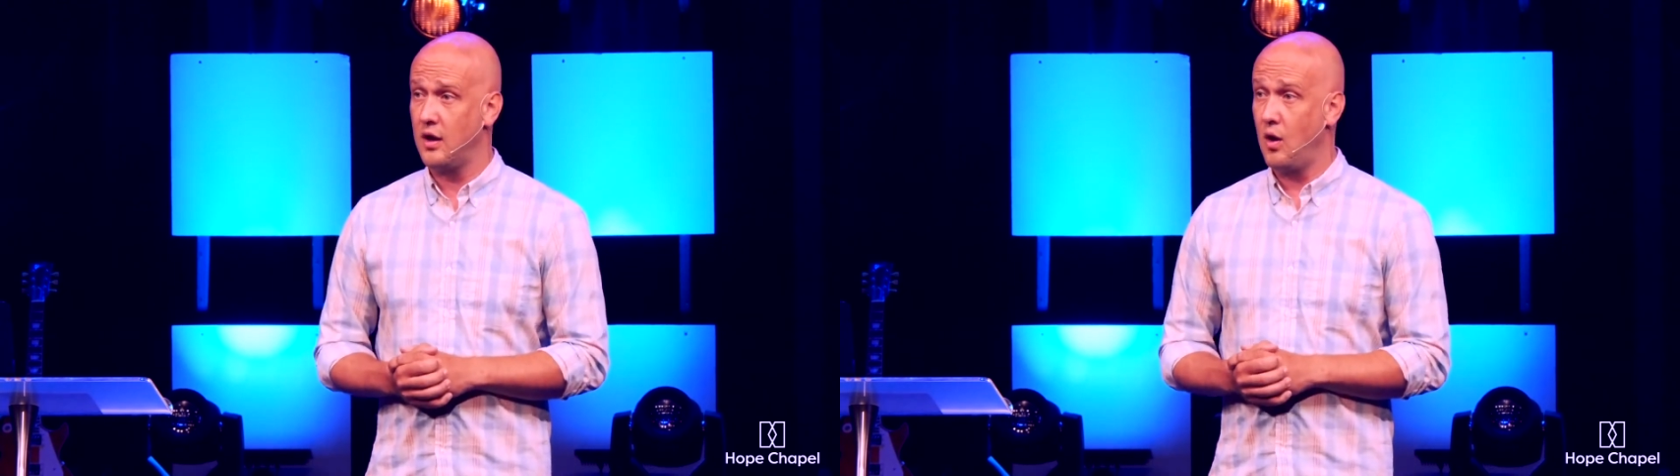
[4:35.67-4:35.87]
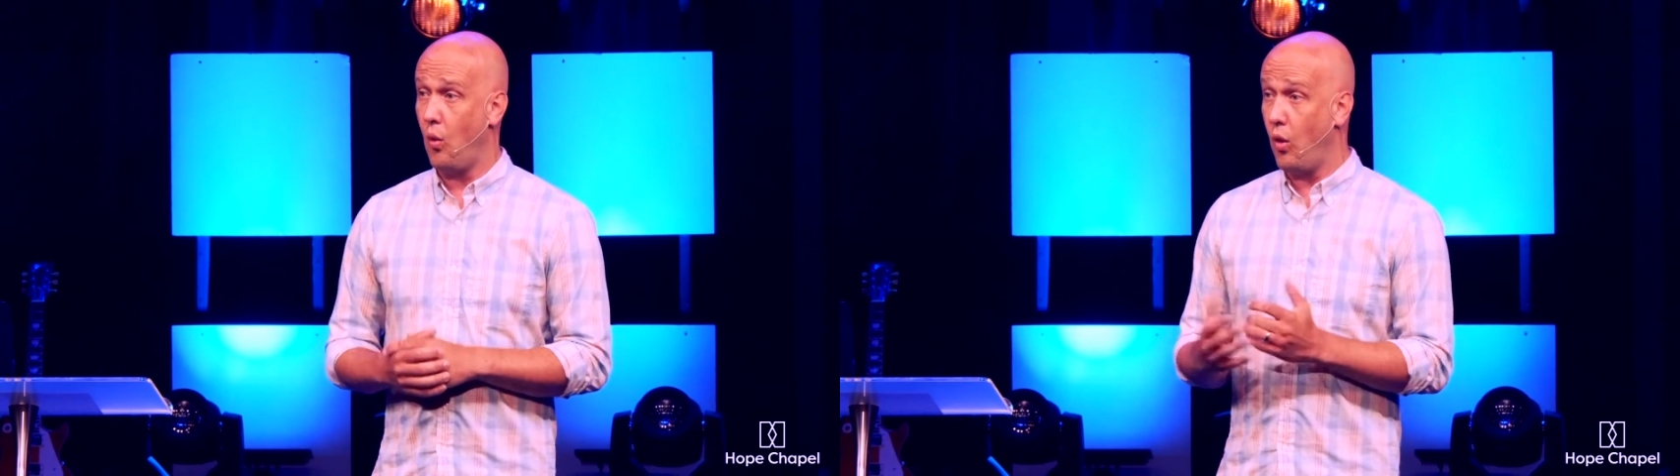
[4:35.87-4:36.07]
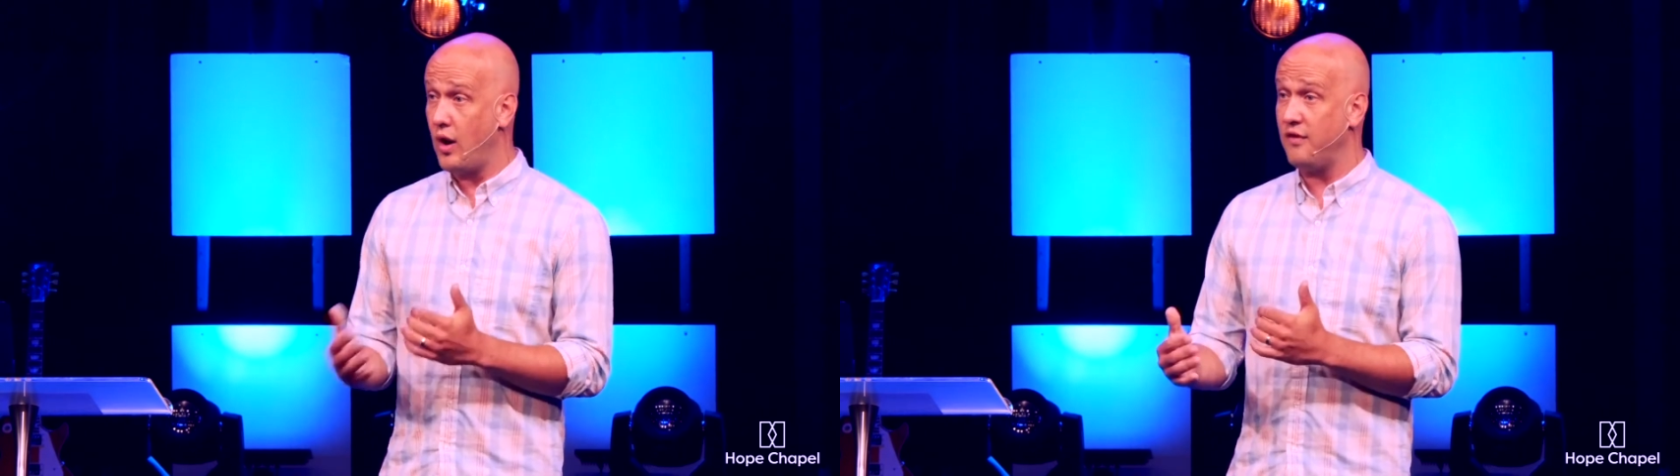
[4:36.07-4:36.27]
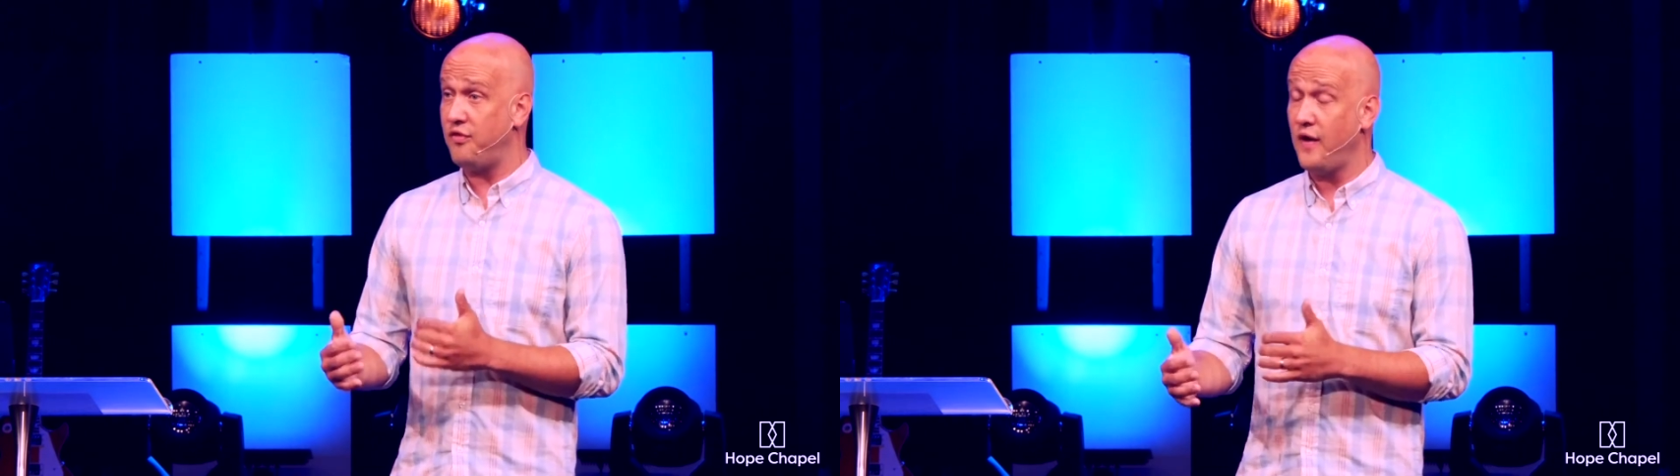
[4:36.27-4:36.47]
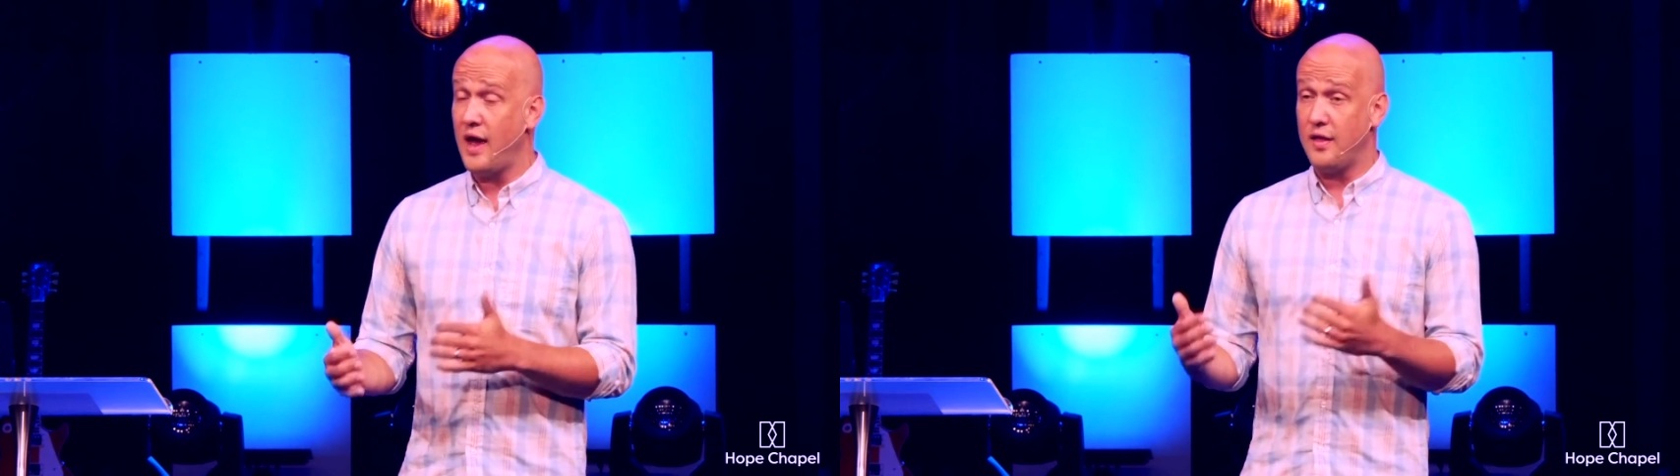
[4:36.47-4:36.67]
What
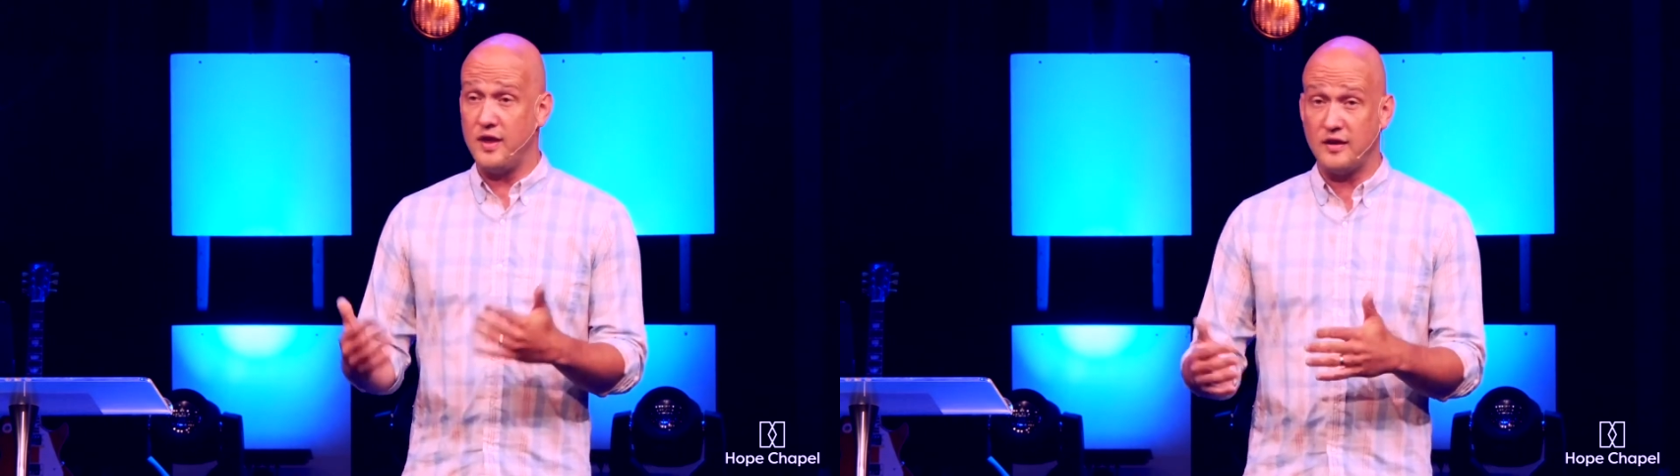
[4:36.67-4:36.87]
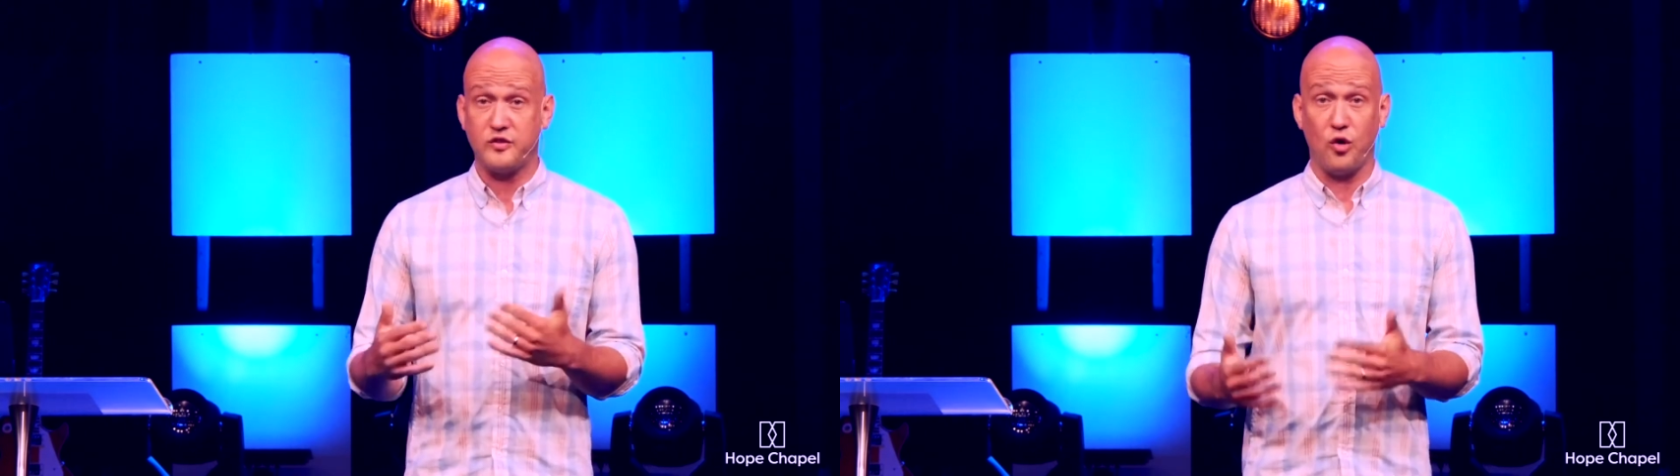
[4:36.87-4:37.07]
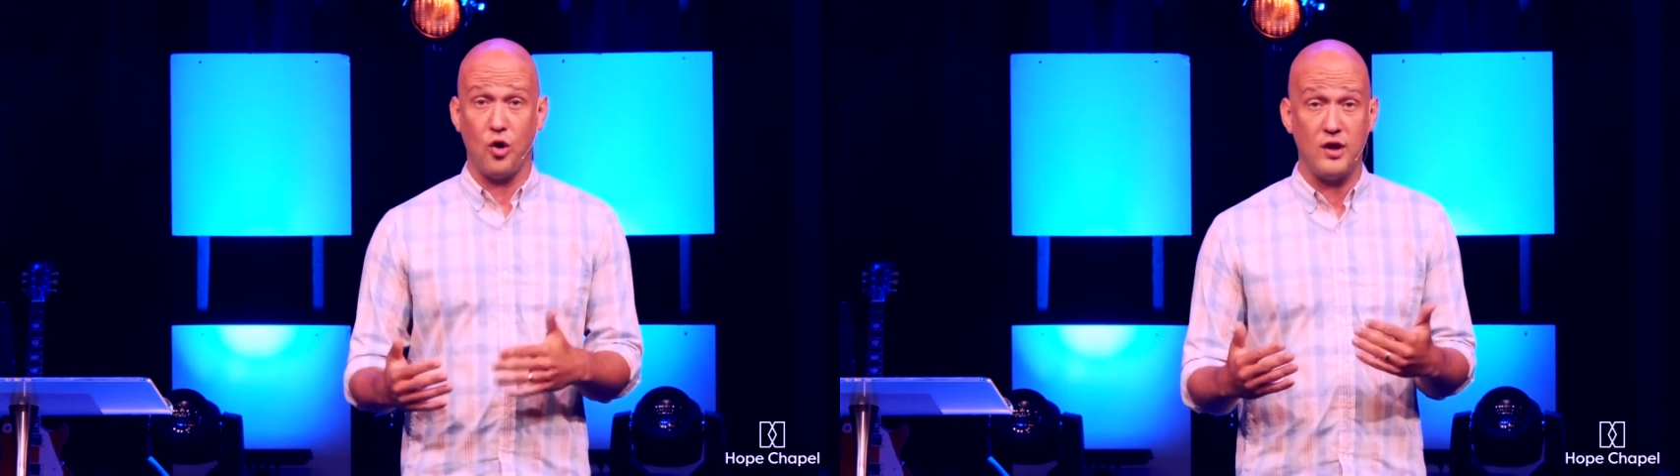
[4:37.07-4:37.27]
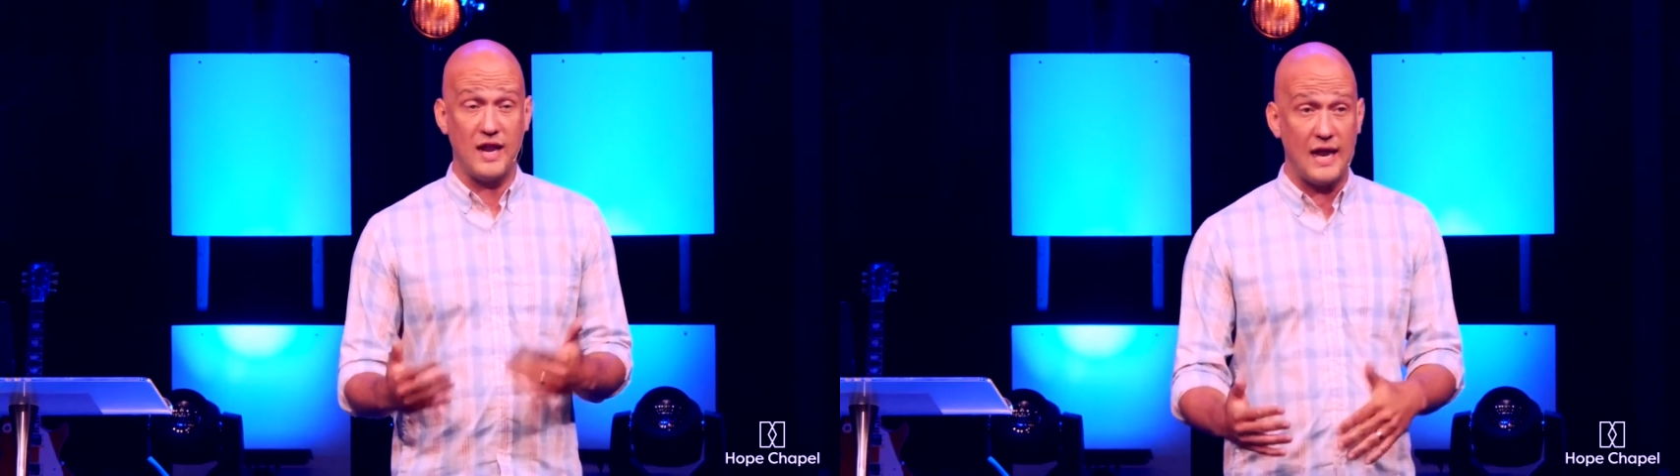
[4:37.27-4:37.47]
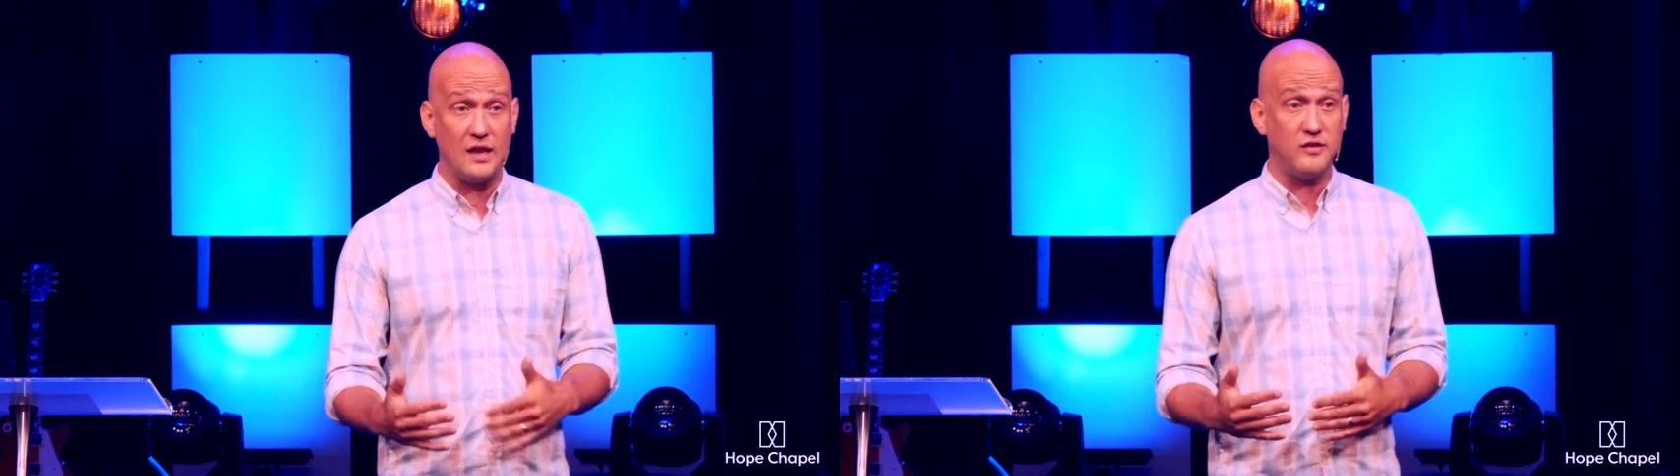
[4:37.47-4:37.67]
if this turned
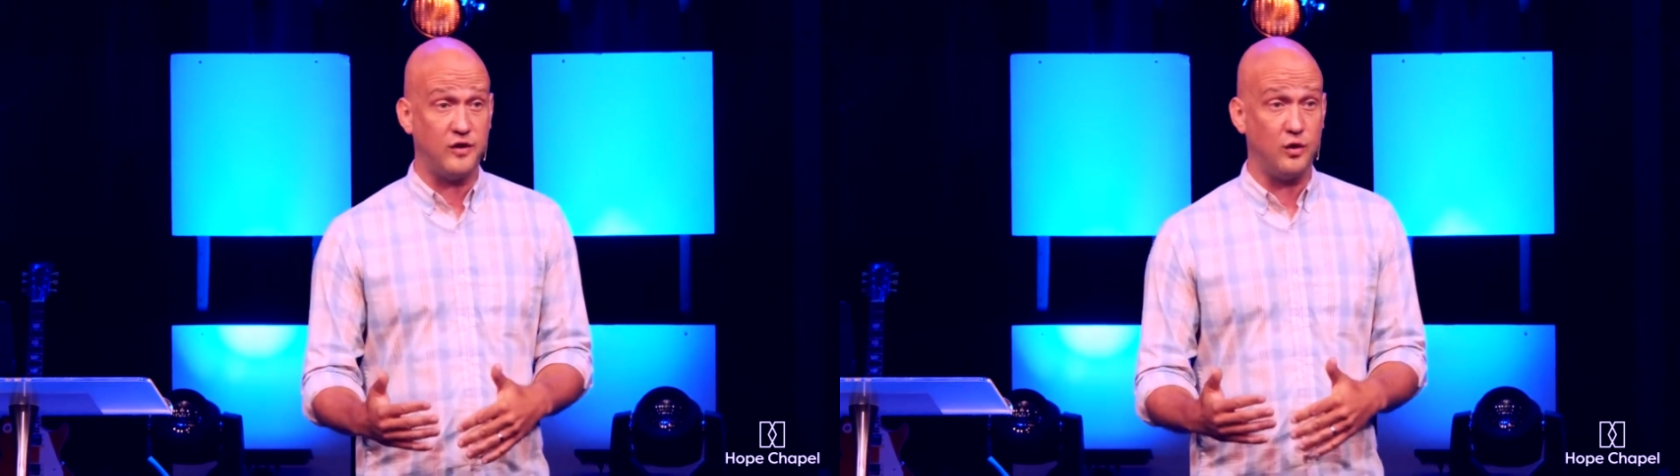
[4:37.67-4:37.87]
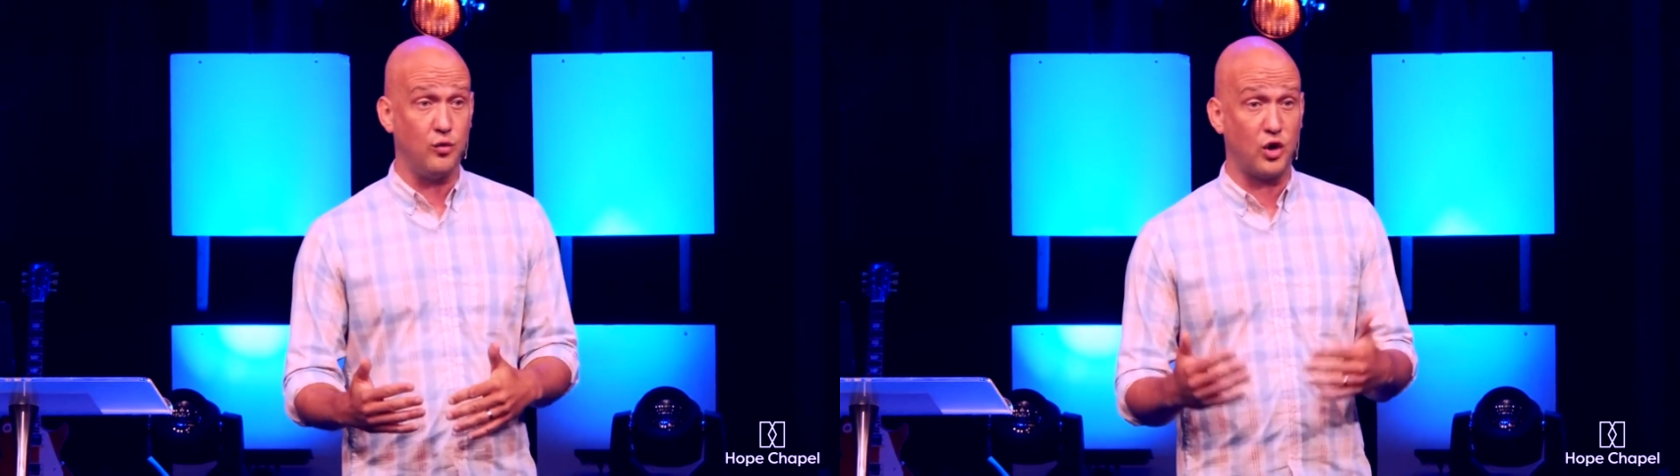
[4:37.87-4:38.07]
into the